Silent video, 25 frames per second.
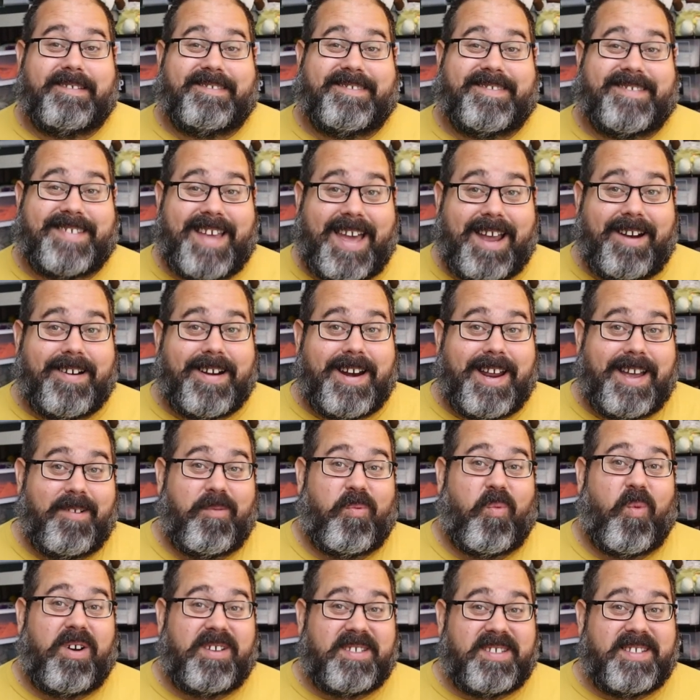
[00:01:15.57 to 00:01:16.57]
Saturday
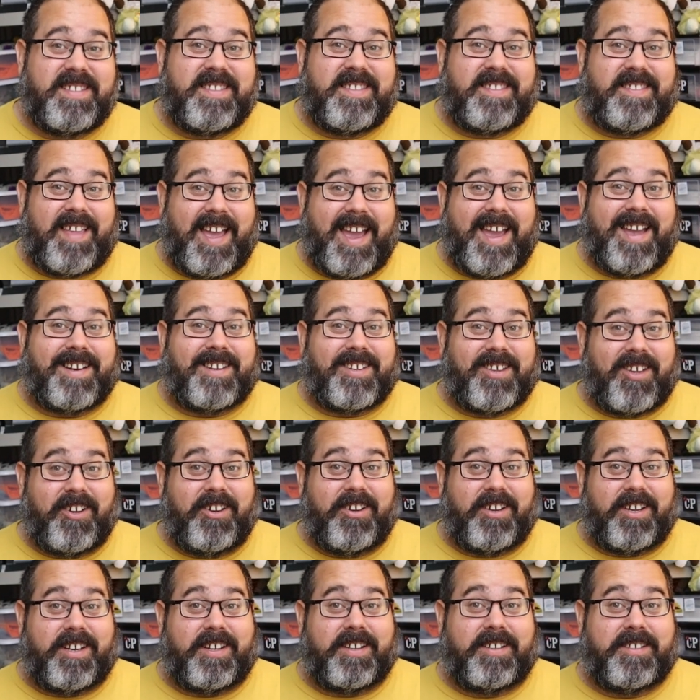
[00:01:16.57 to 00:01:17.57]
wasn't that
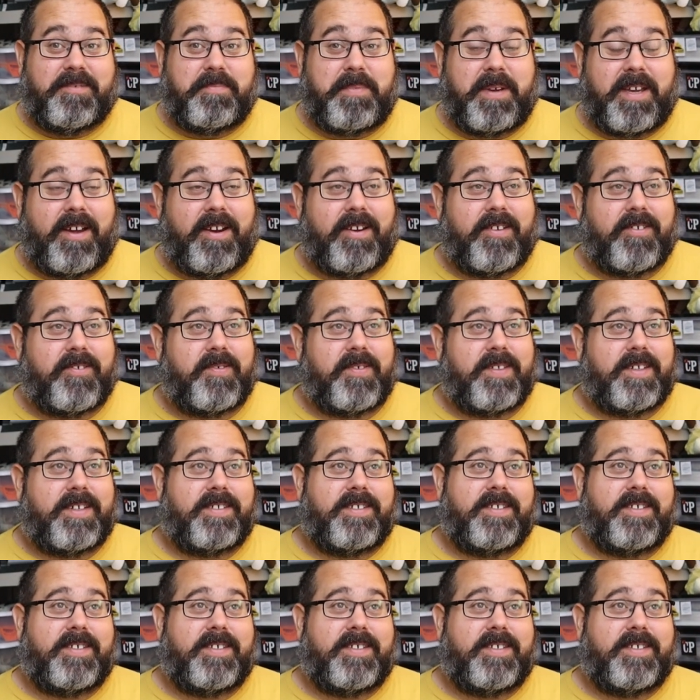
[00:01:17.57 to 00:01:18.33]
good, to be honest with you.